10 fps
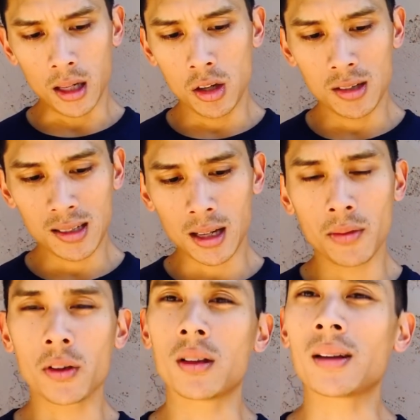you can
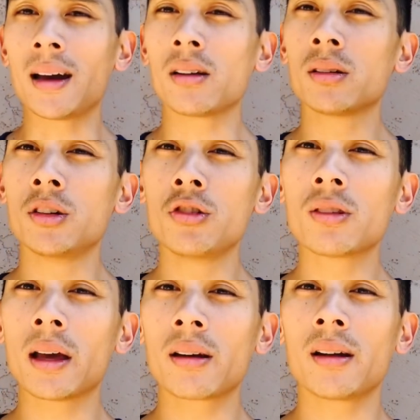sign up for the Tidal
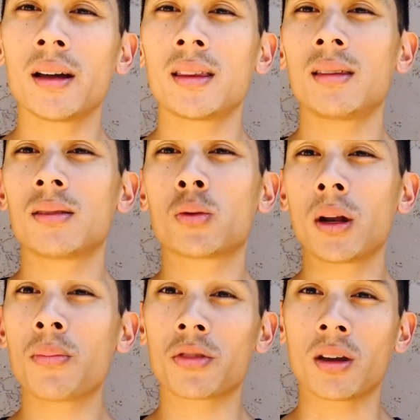newsletter and get
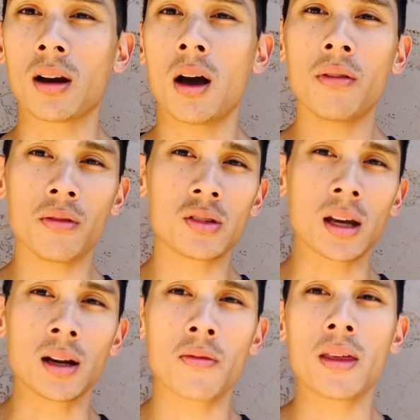20% off if you
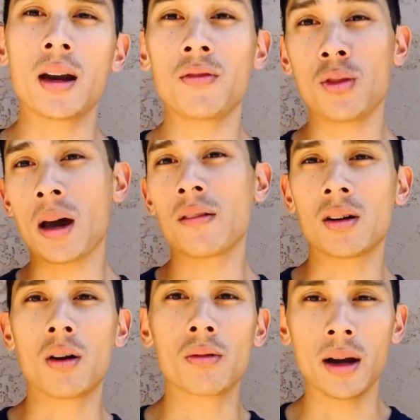sign up for that, if you
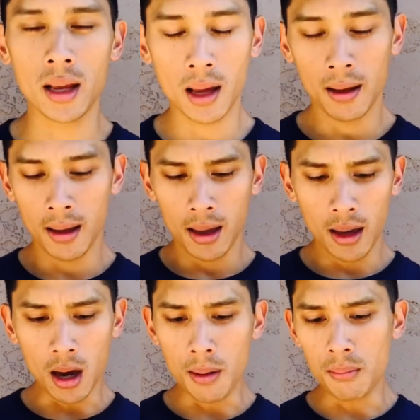haven't already.
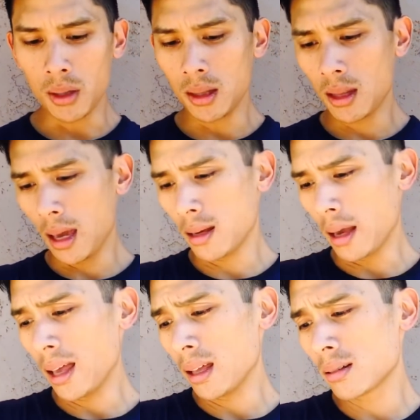But
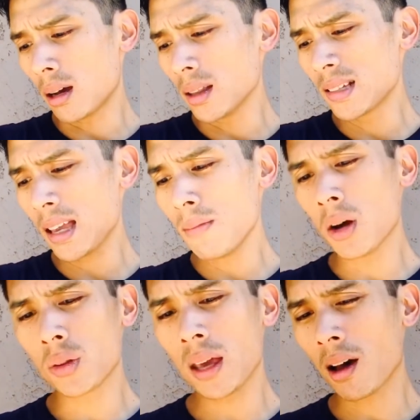on the same
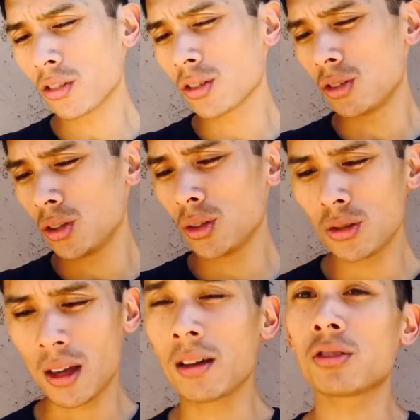note, they also
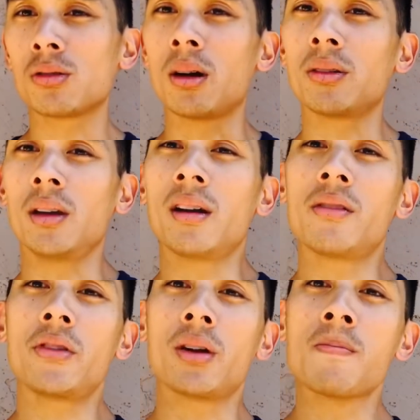do sales throughout the
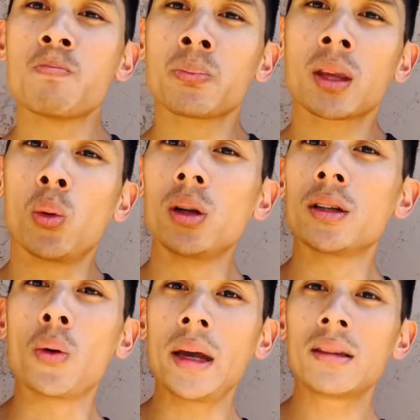year. If you're
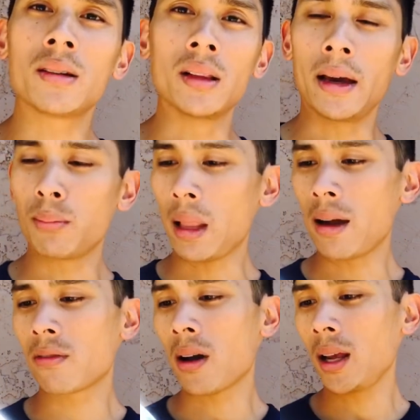willing to wait till like
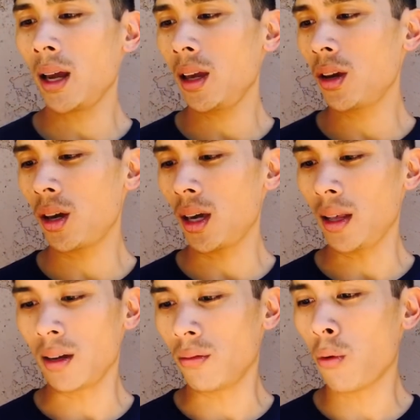Black Friday, you can
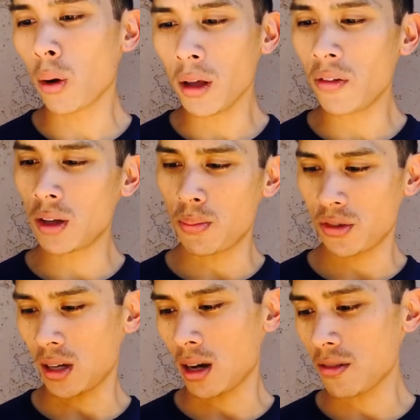get like a
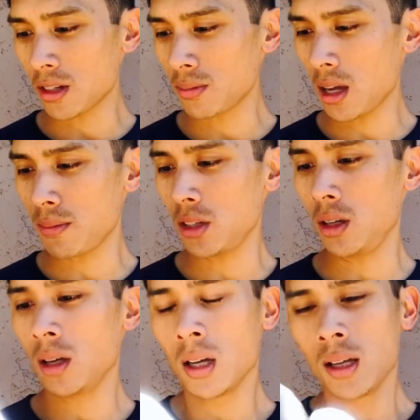40-50% off. Sometimes
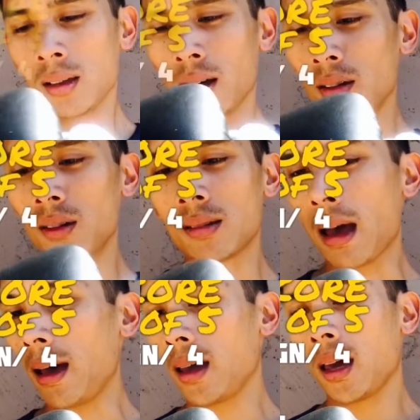the Tidal does
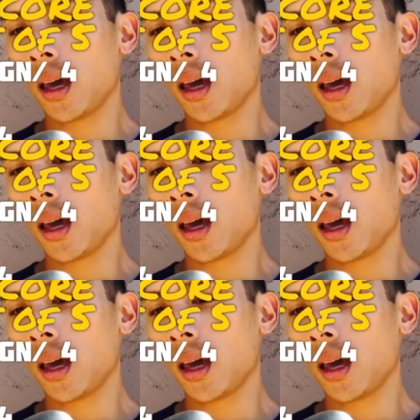that.